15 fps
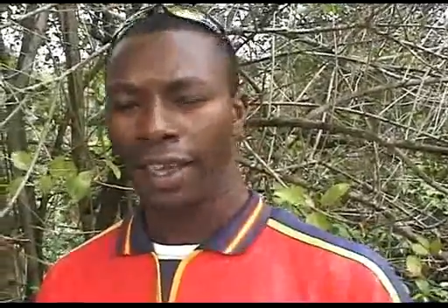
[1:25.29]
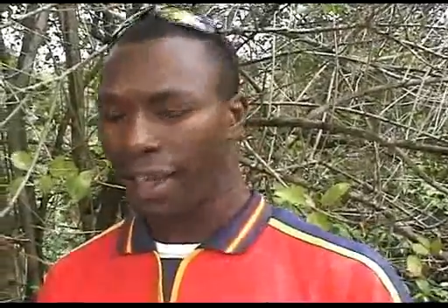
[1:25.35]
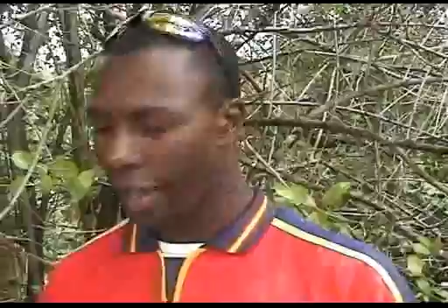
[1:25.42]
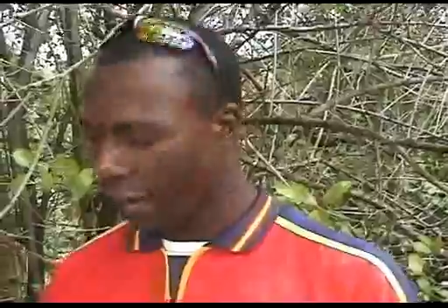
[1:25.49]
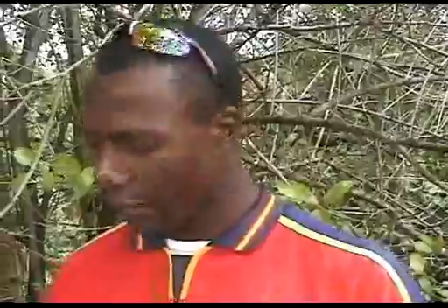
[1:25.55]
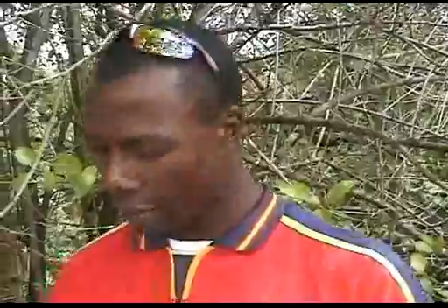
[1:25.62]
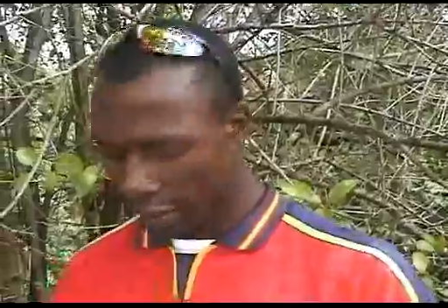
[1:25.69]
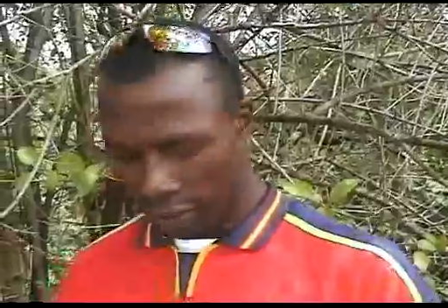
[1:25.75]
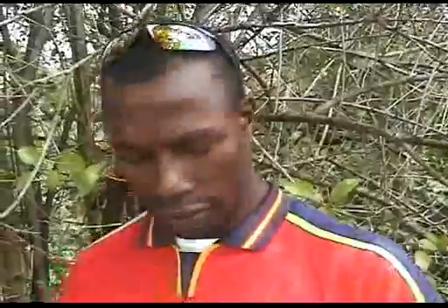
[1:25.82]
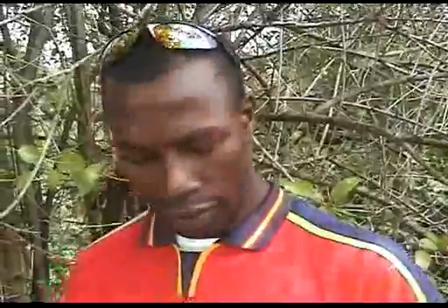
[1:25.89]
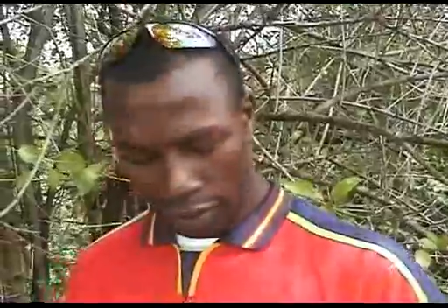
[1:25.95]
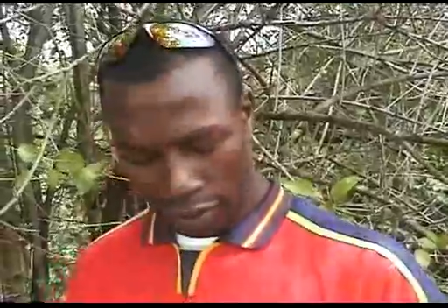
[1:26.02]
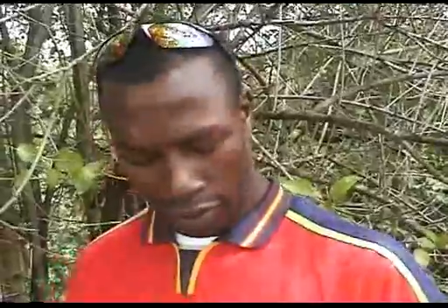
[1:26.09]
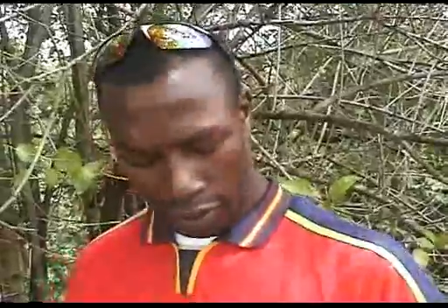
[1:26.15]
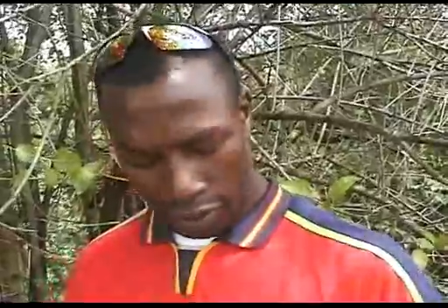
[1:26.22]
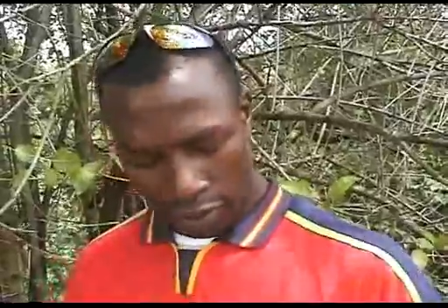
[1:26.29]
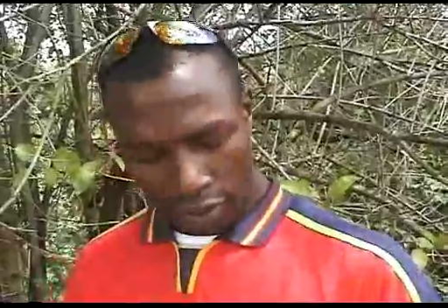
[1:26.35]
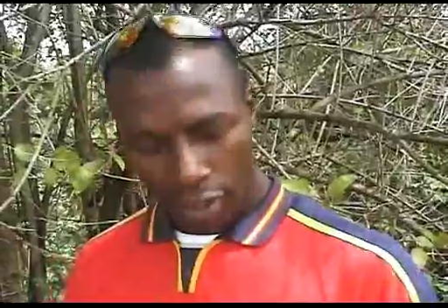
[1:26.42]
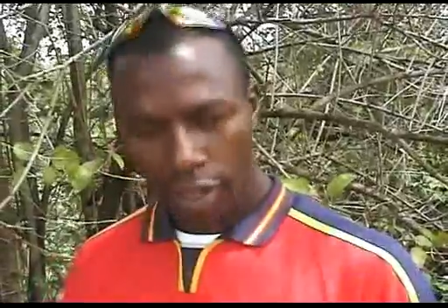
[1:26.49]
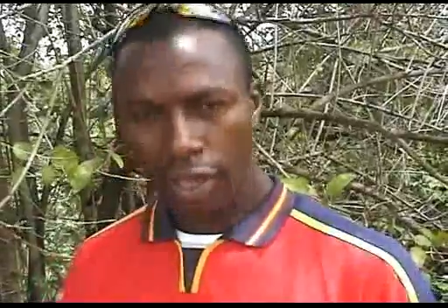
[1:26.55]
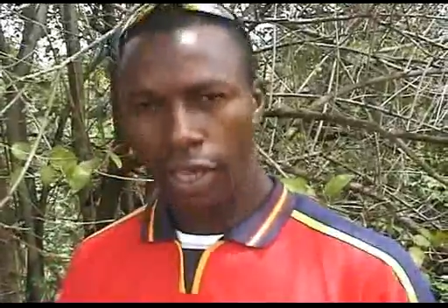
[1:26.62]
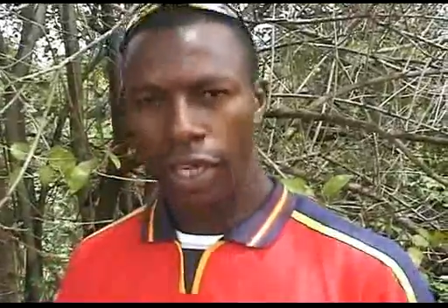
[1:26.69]
had a
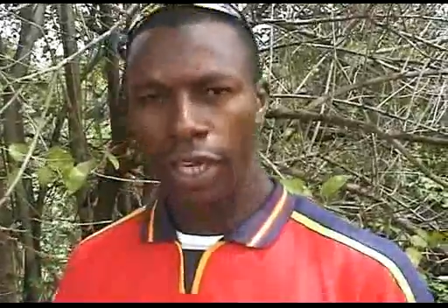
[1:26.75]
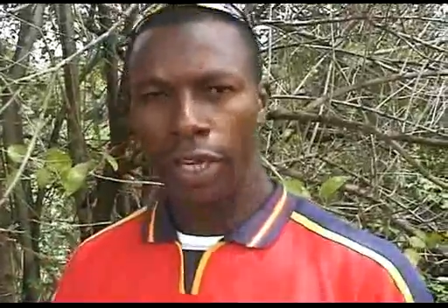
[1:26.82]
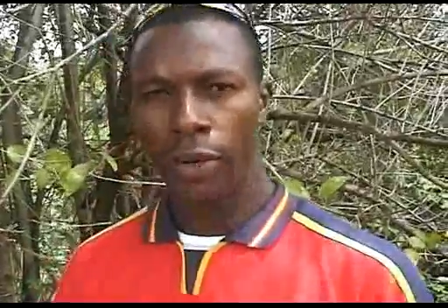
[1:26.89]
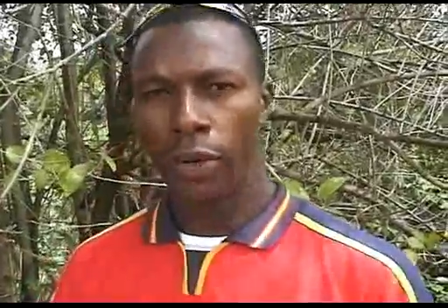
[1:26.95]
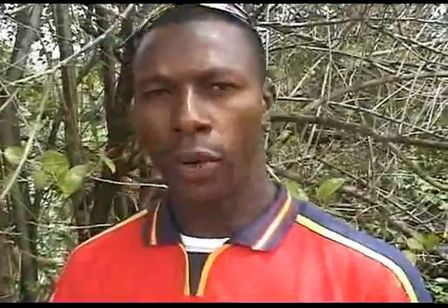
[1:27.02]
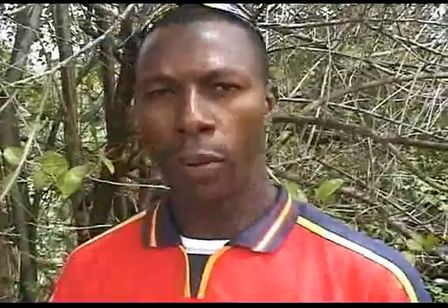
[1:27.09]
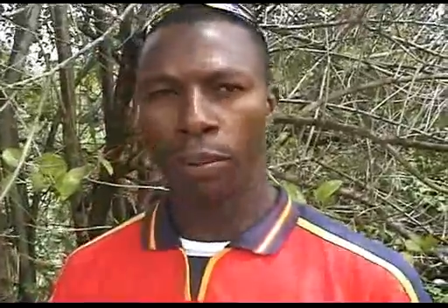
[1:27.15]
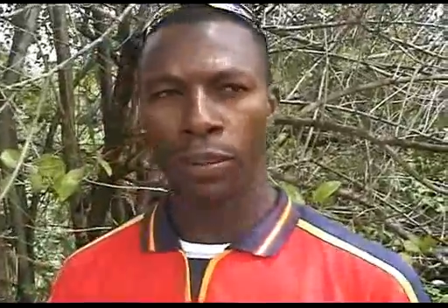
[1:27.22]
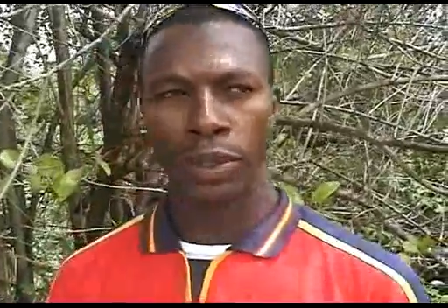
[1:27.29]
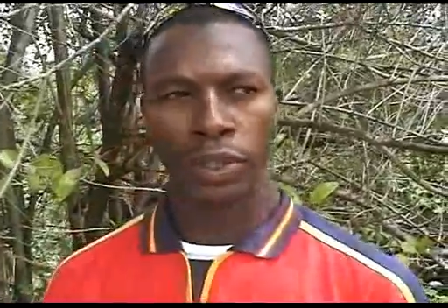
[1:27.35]
rope.